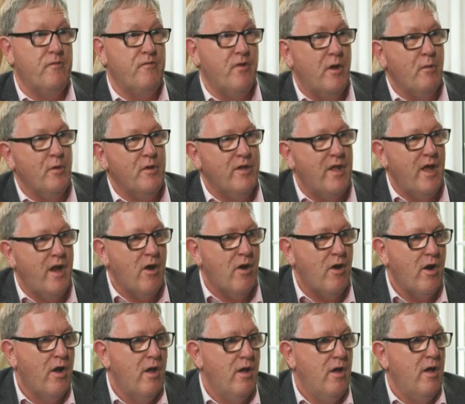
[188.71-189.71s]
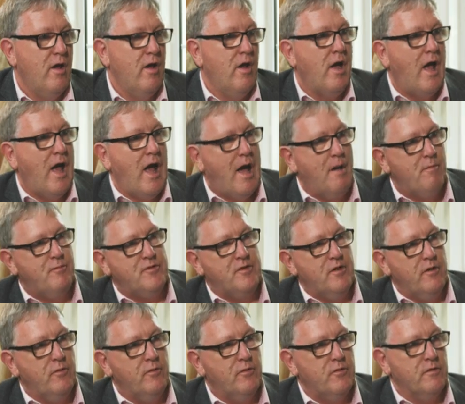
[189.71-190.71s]
following their
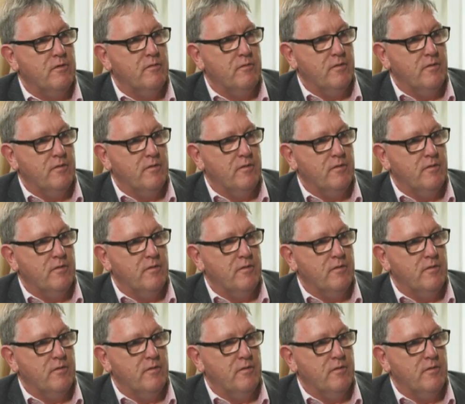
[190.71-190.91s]
absolute,